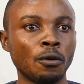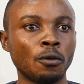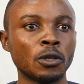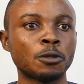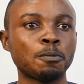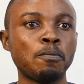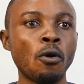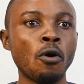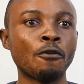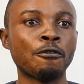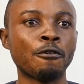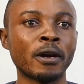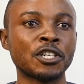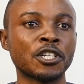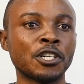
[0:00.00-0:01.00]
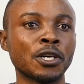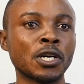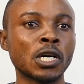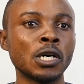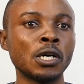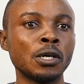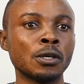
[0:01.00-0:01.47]
We spoke French in the
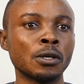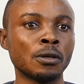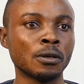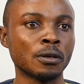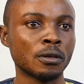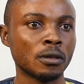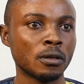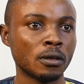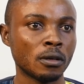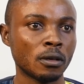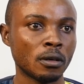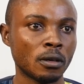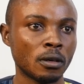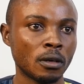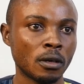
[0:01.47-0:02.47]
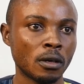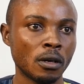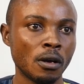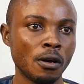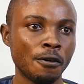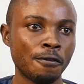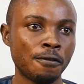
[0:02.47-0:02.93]
Congo.
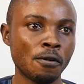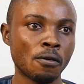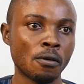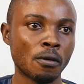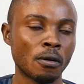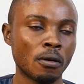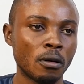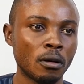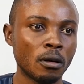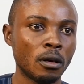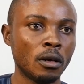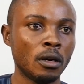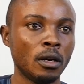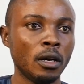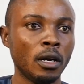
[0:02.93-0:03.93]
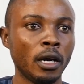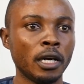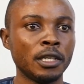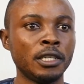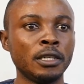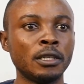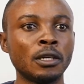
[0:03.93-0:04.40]
4. He
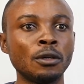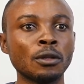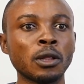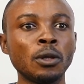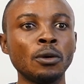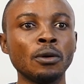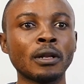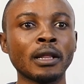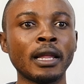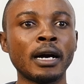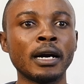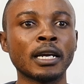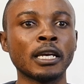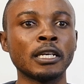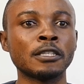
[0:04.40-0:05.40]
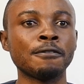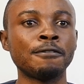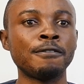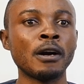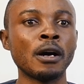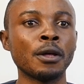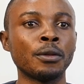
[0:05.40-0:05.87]
did not look like his
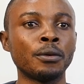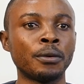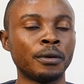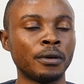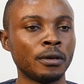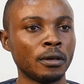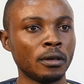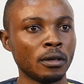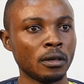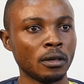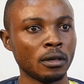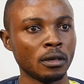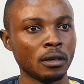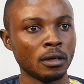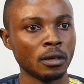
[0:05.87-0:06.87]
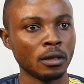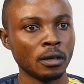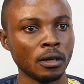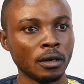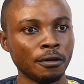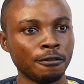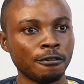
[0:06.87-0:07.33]
father.
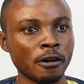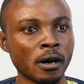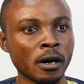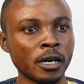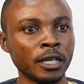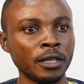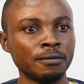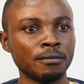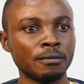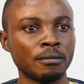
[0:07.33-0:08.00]
5.